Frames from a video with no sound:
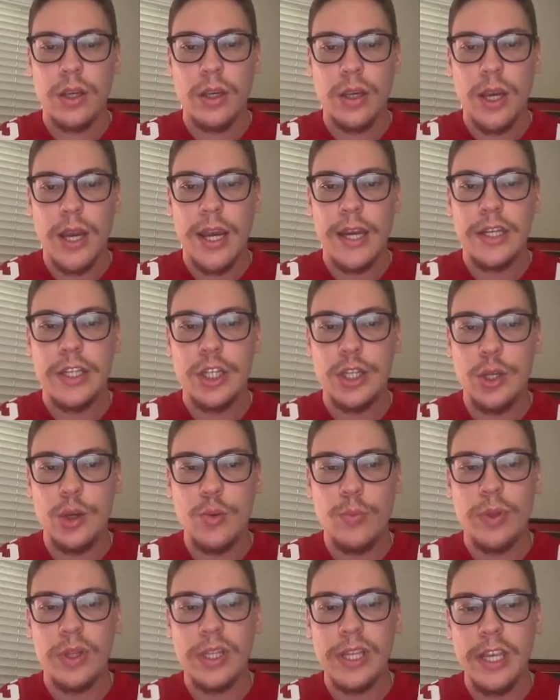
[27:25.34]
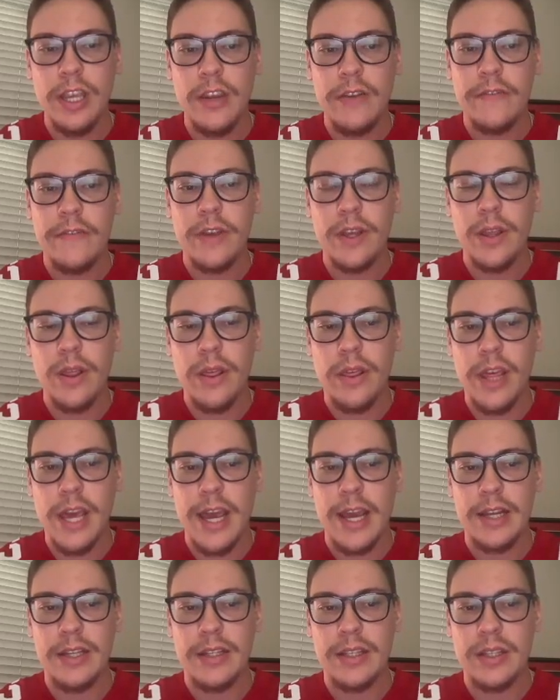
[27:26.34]
I do believe
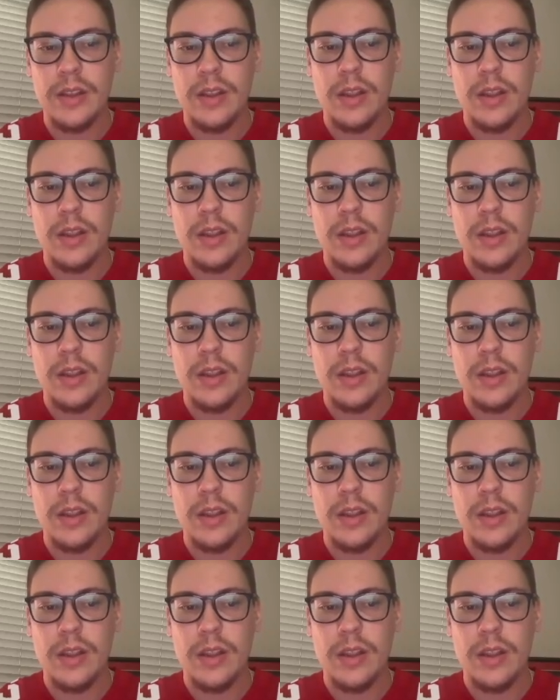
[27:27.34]
that